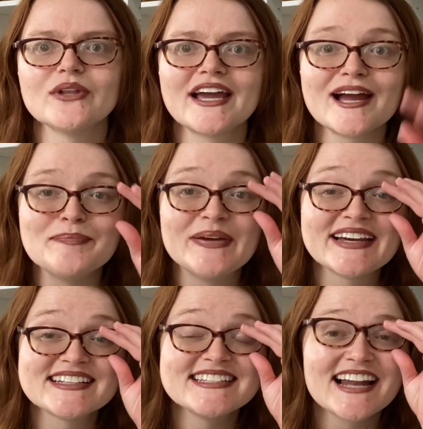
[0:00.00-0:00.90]
Like I
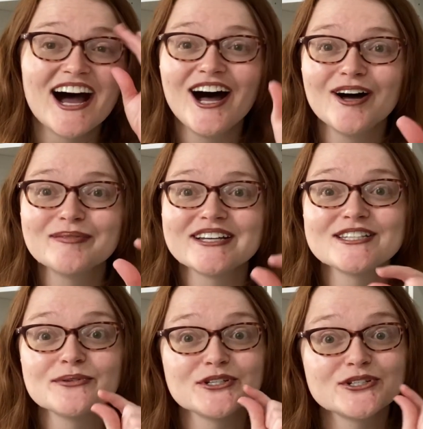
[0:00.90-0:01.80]
picked it up because
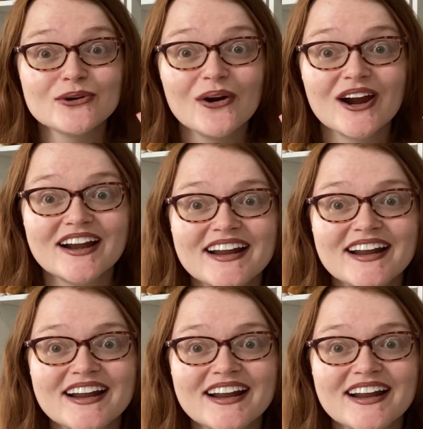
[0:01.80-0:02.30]
it was short.